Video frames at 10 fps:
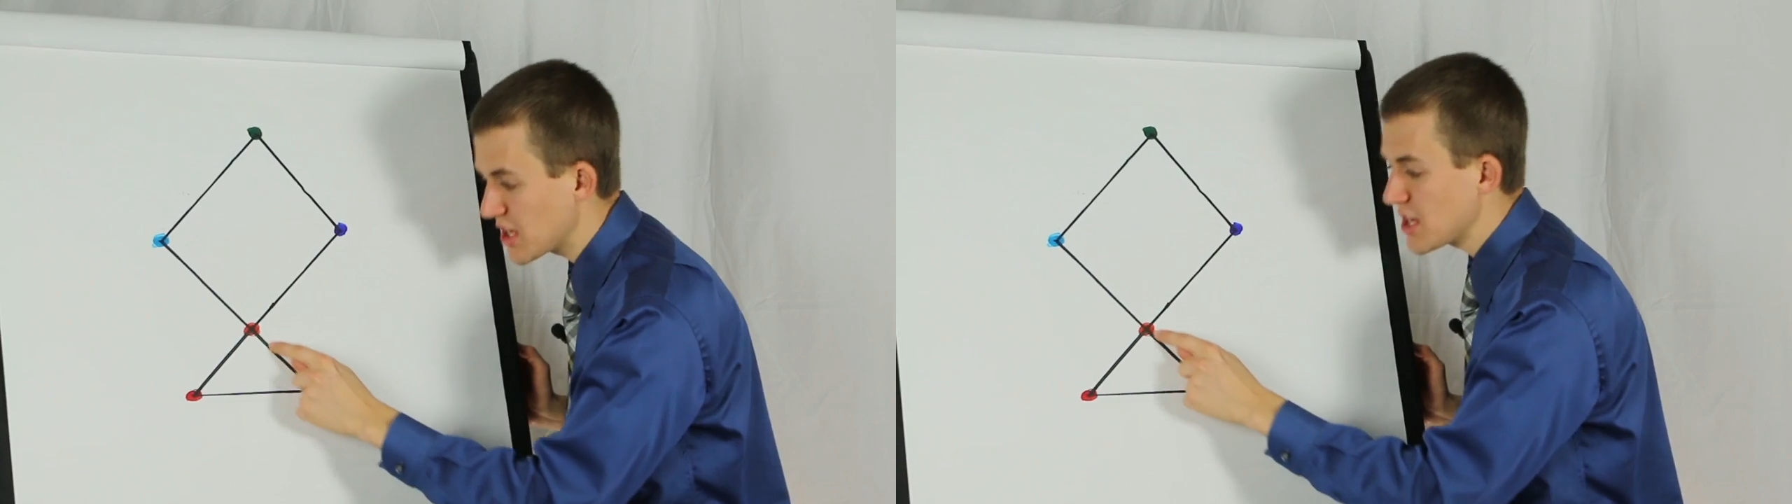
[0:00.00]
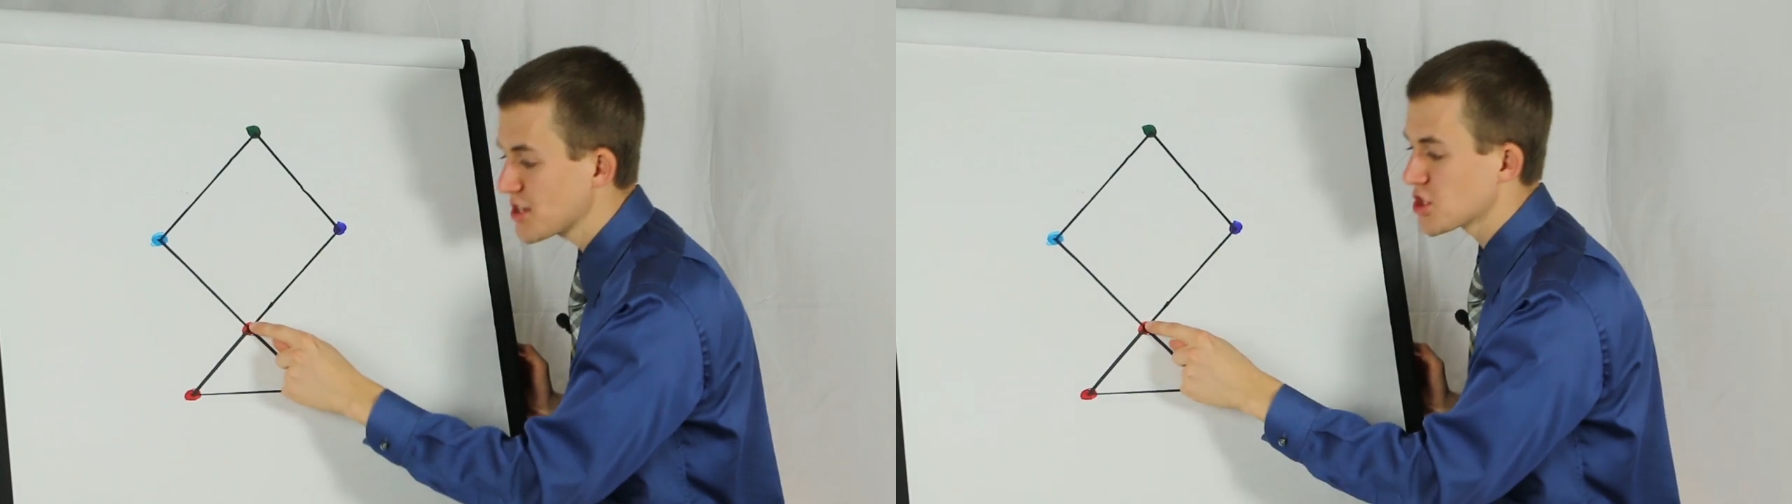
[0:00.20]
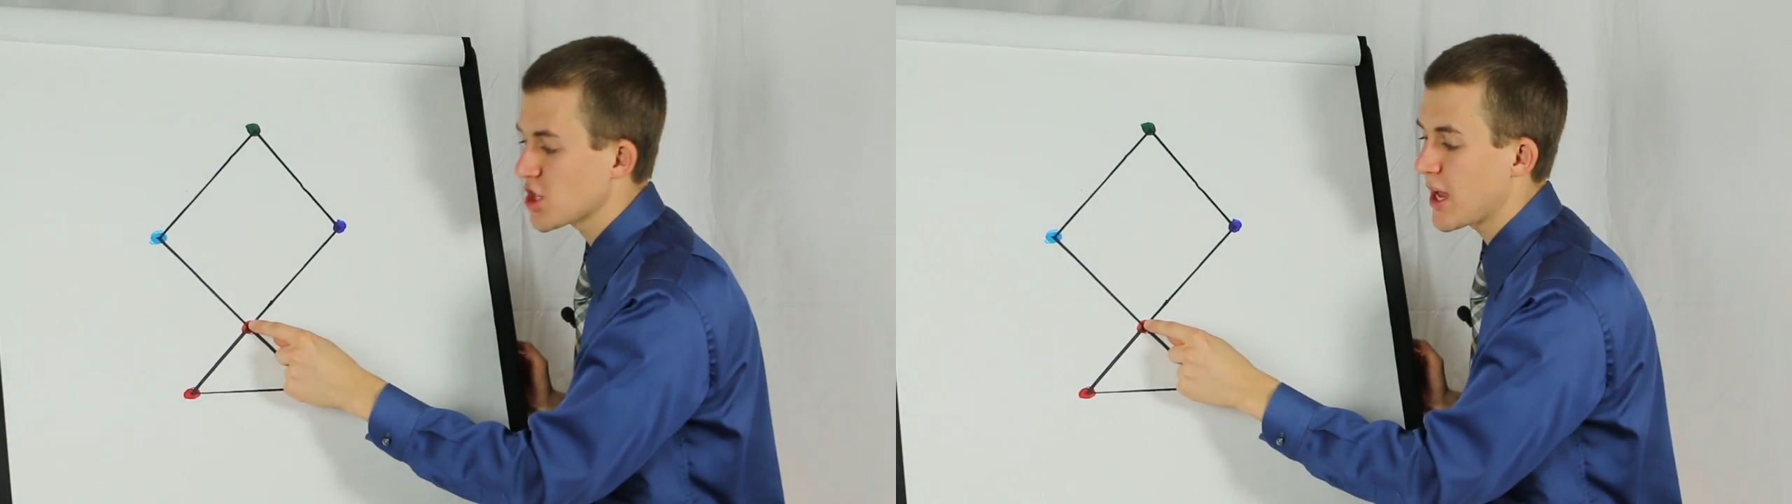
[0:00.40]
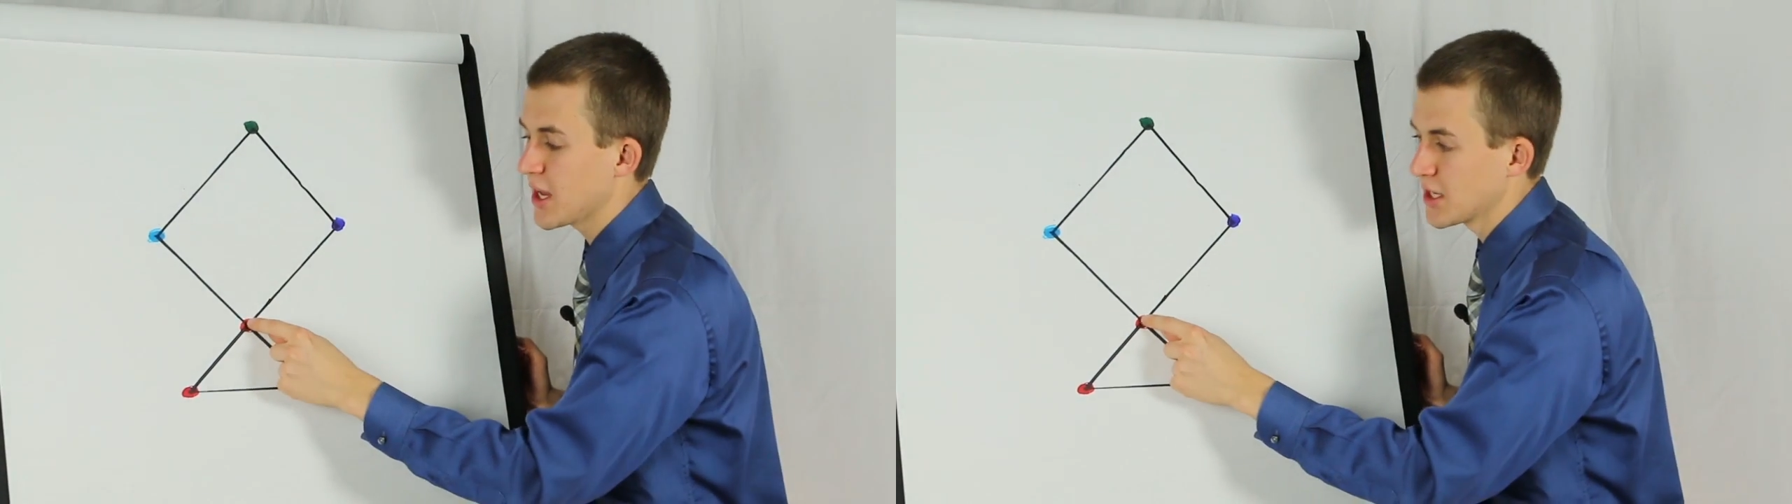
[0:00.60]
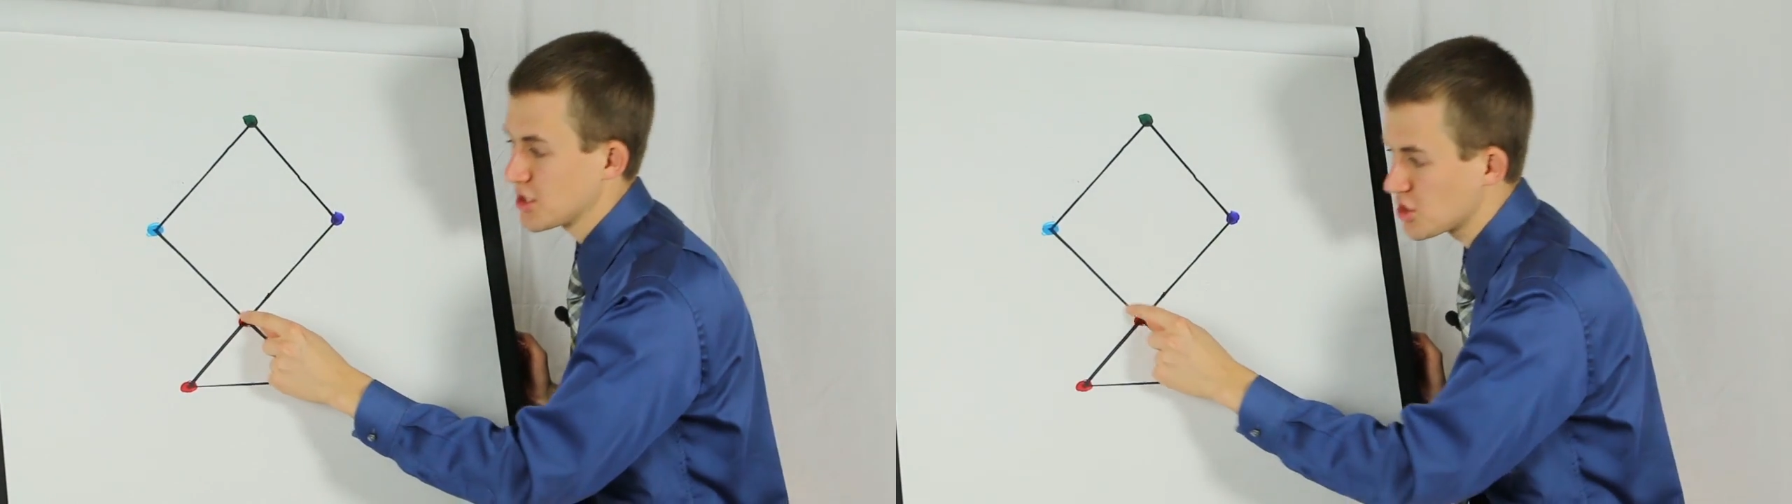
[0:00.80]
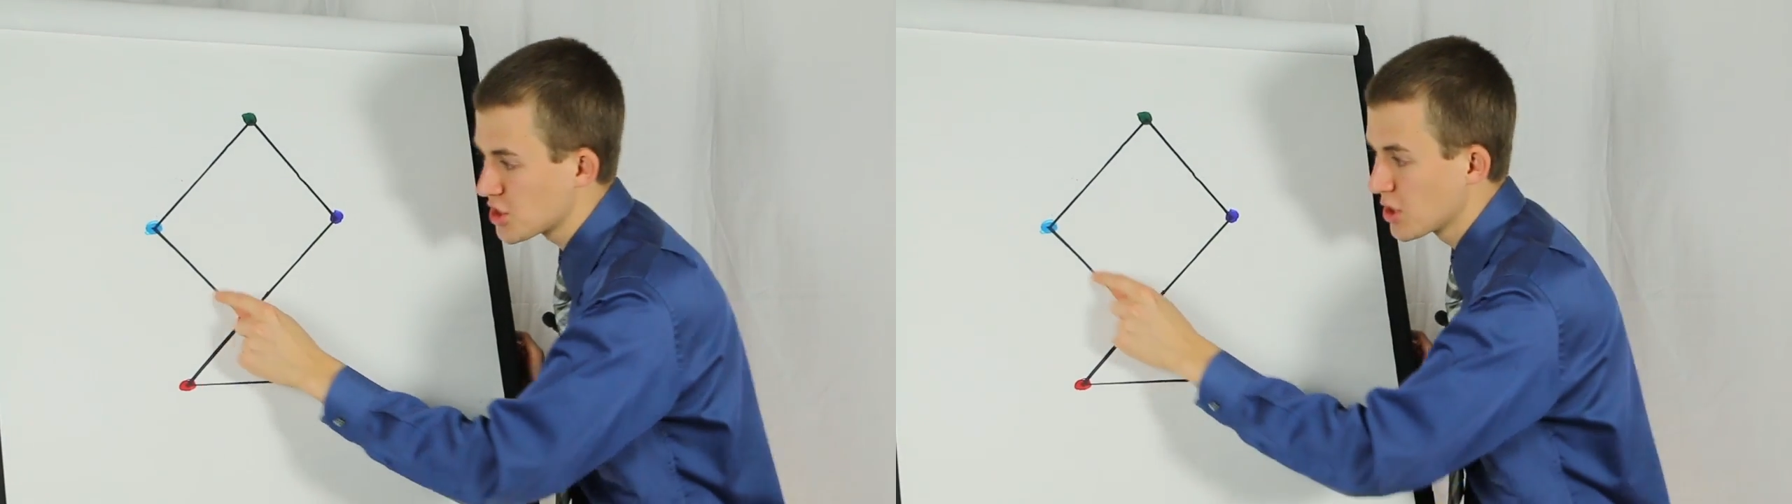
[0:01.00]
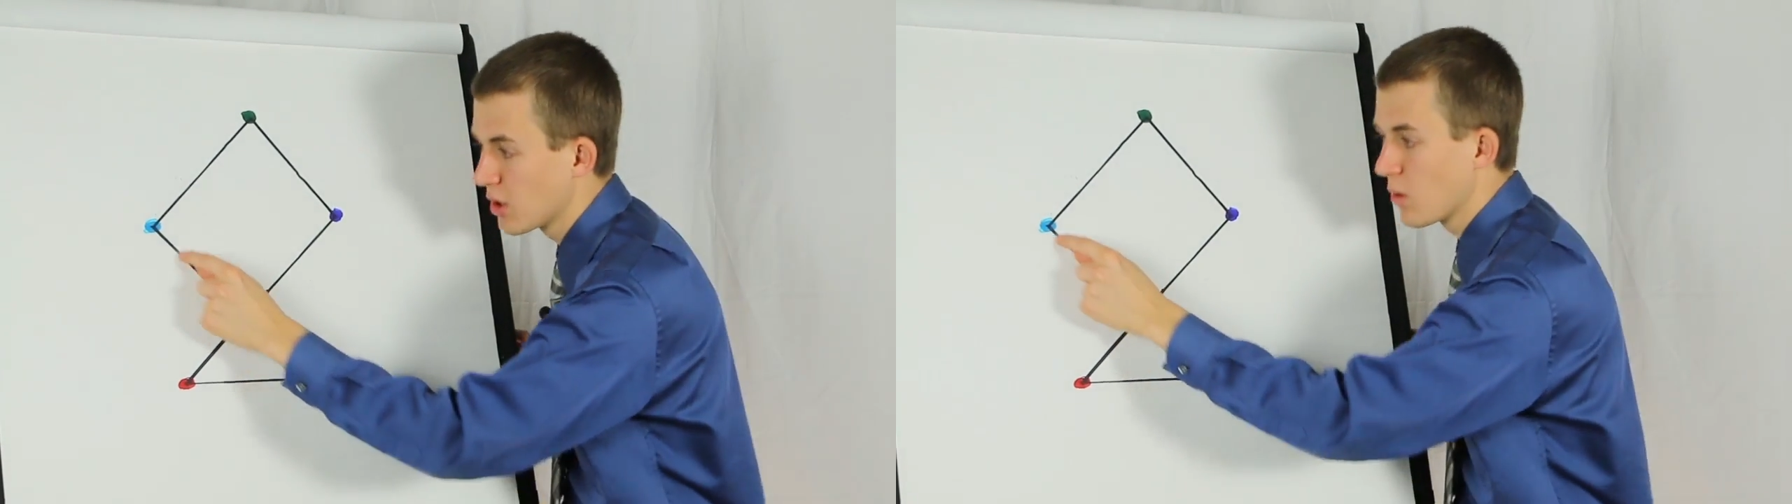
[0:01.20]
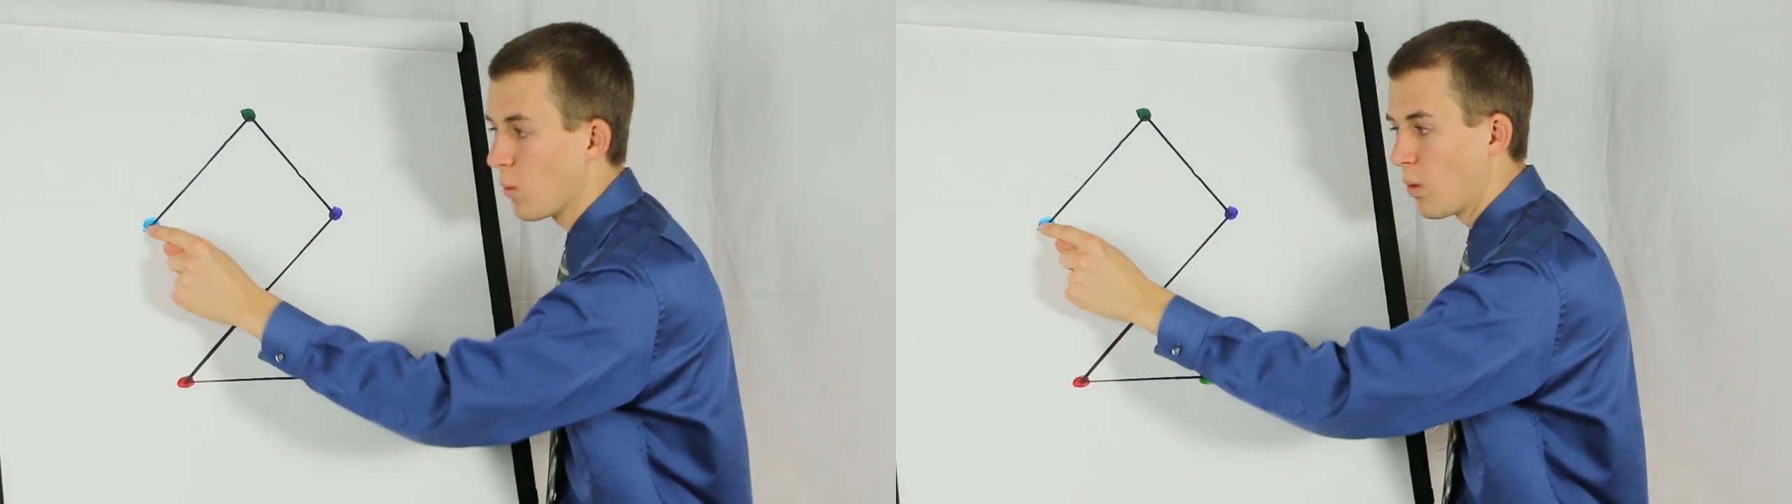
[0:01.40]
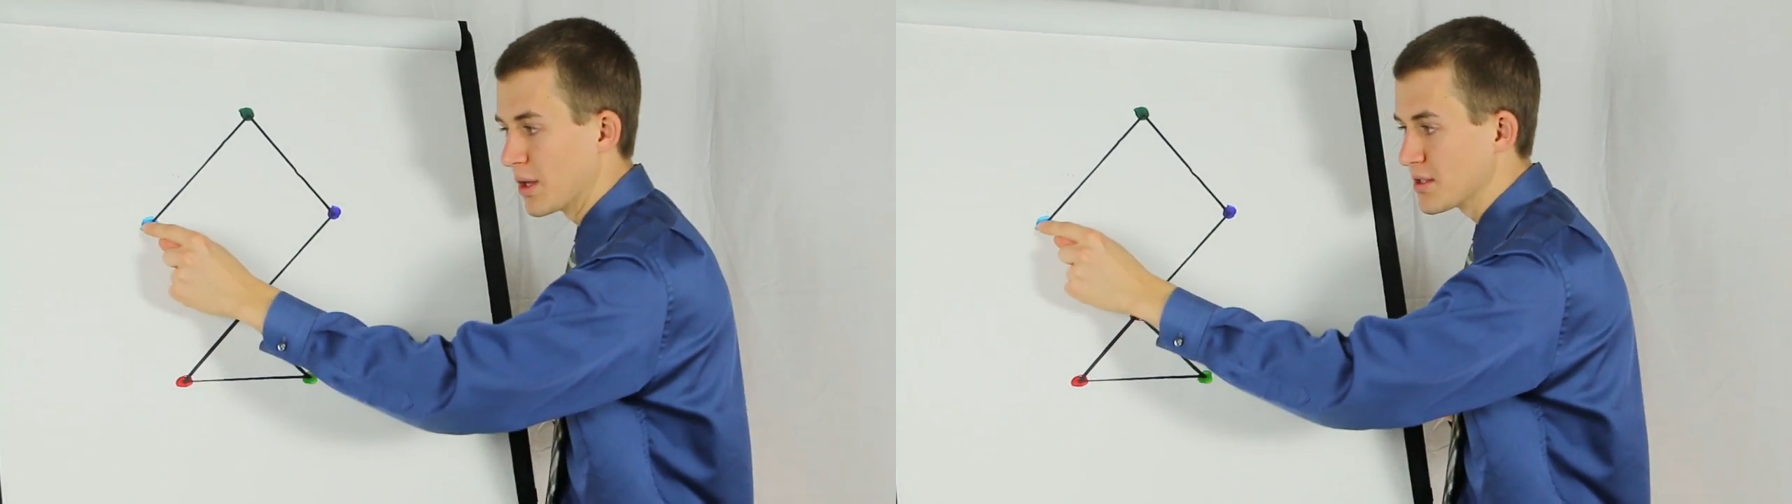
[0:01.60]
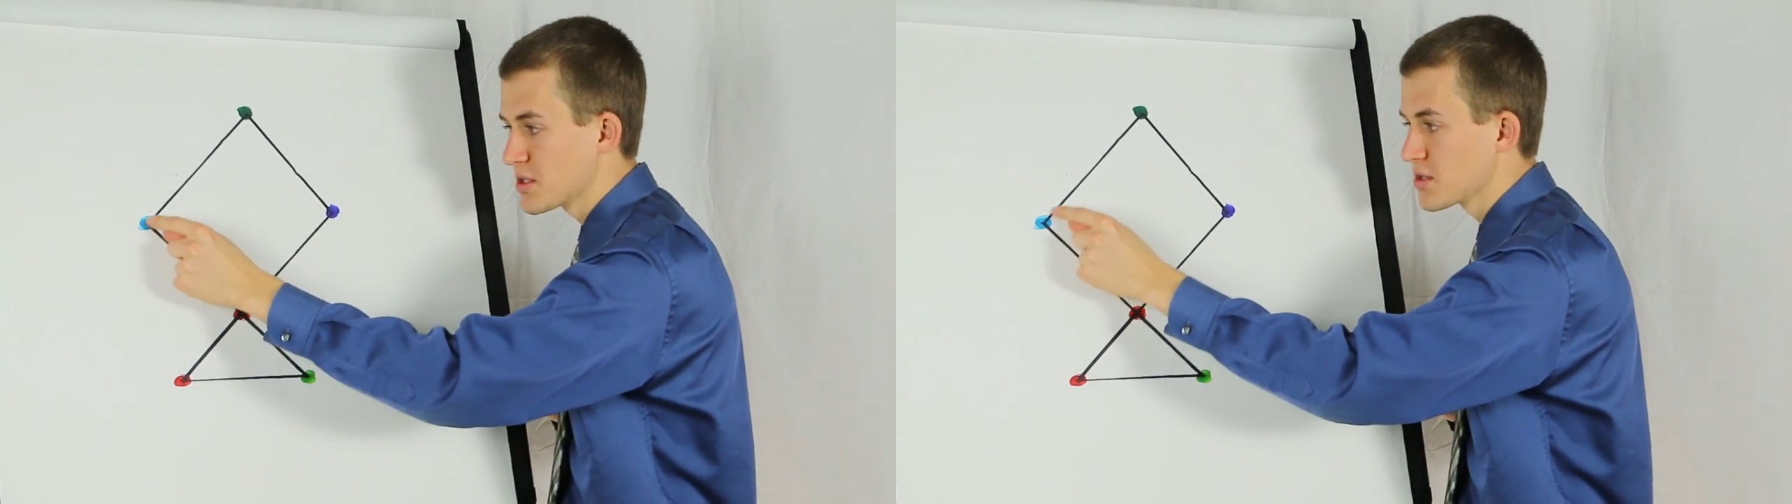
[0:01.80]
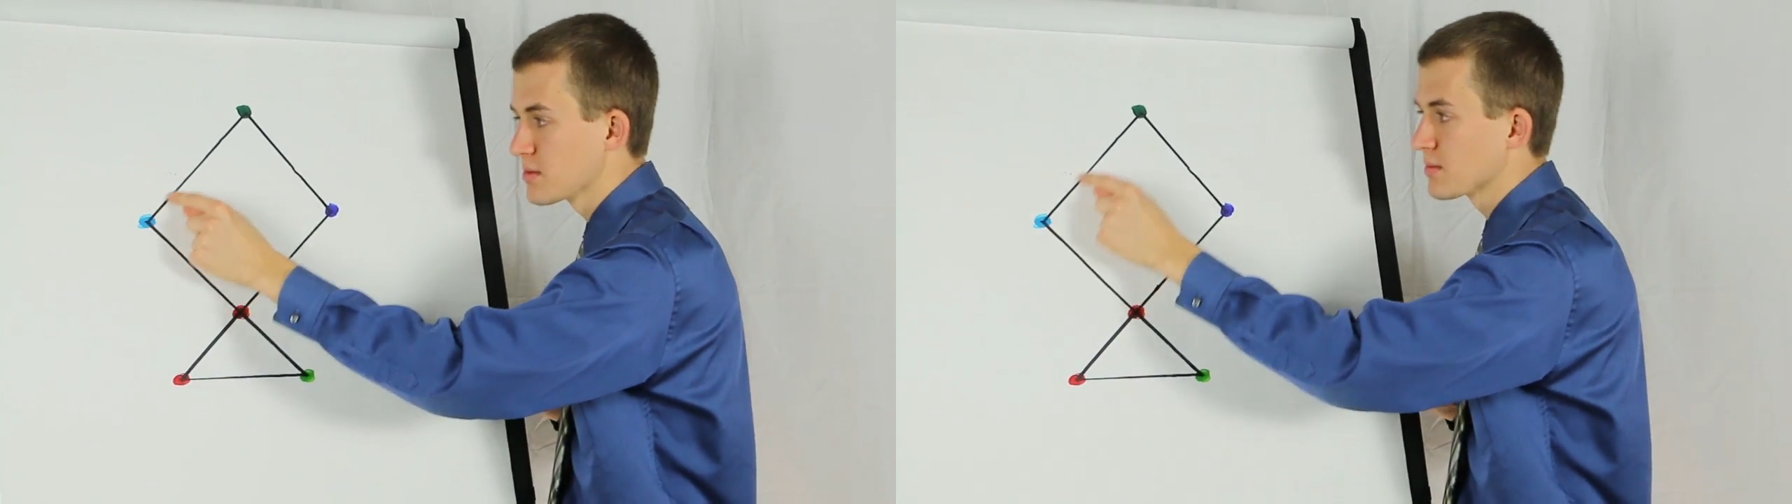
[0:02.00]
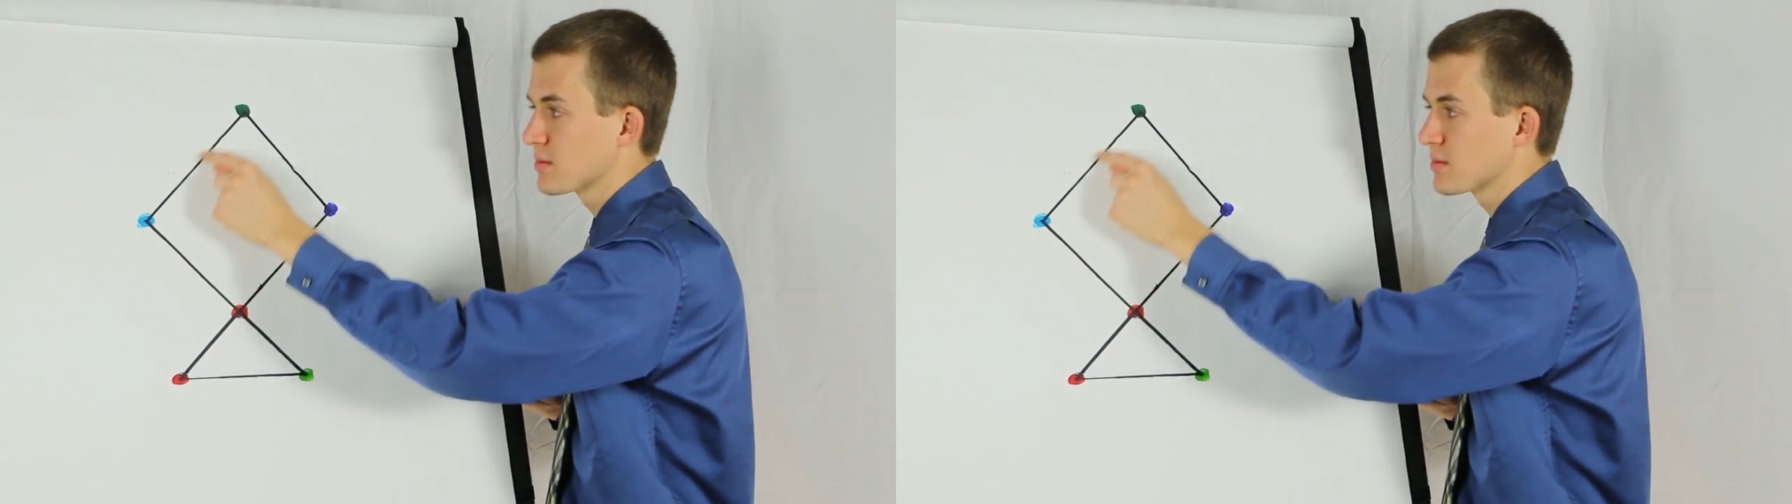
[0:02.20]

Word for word: each edge once.